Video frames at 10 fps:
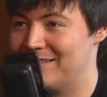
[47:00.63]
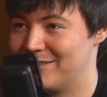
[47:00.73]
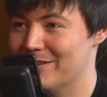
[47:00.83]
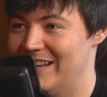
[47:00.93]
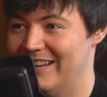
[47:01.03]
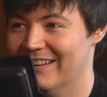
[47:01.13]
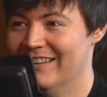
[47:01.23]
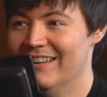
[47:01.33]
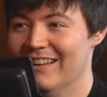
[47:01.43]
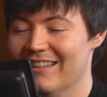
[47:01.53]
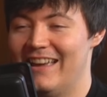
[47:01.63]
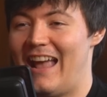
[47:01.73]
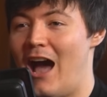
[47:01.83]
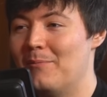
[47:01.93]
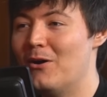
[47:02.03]
screen. Like,
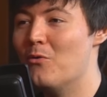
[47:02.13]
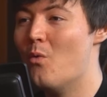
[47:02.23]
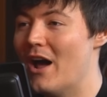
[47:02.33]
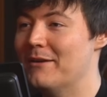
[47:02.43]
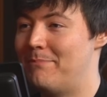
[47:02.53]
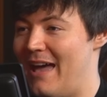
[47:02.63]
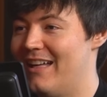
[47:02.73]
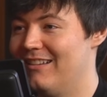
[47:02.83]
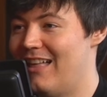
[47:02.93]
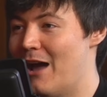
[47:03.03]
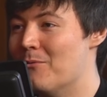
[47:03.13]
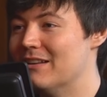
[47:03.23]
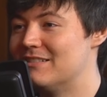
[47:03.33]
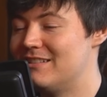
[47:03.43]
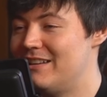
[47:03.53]
how about one Pell? I want
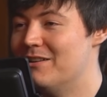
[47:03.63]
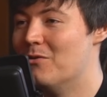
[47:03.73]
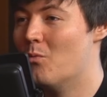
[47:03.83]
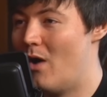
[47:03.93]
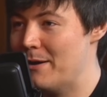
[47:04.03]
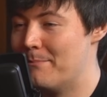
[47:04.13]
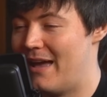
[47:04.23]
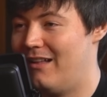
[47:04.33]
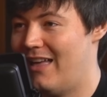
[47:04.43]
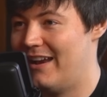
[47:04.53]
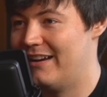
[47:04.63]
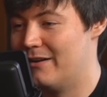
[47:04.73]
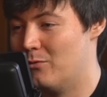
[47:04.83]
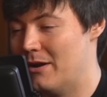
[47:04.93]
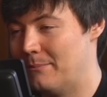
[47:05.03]
to see one Pell edit
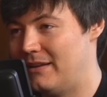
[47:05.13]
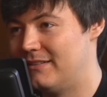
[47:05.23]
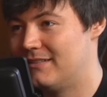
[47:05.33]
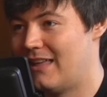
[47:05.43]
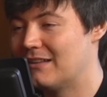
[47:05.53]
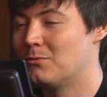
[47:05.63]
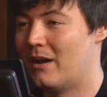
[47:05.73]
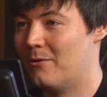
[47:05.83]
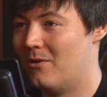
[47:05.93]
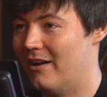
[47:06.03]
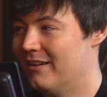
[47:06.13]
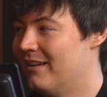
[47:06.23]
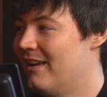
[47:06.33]
of One Piece. That's what I want.